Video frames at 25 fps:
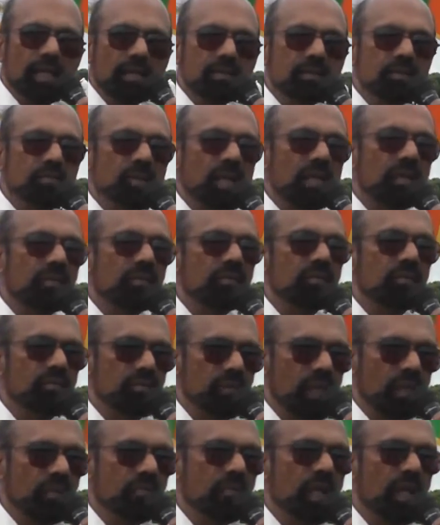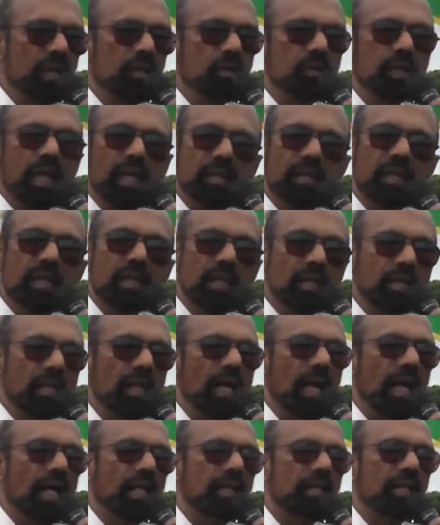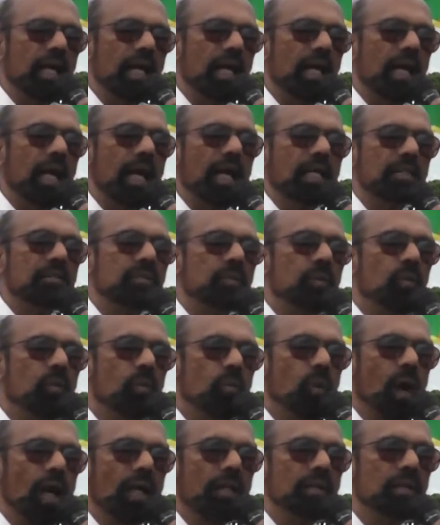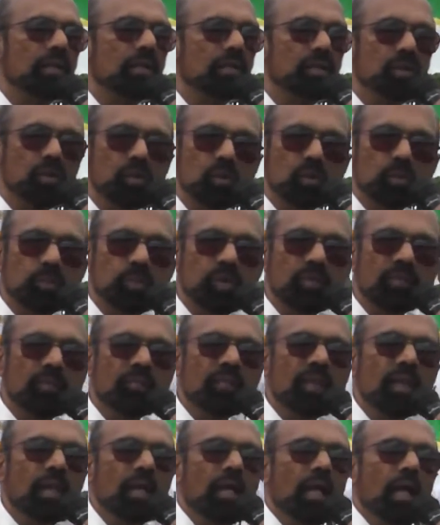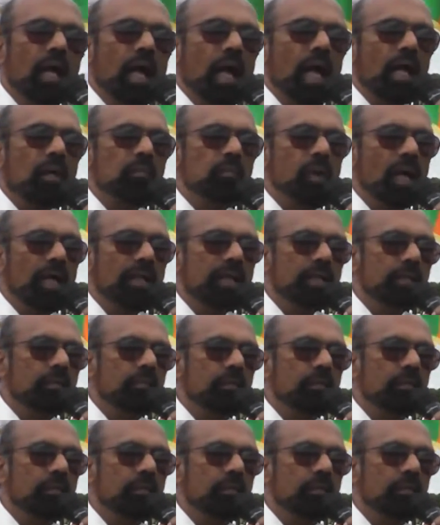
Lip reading: us when we are together here as one group. And by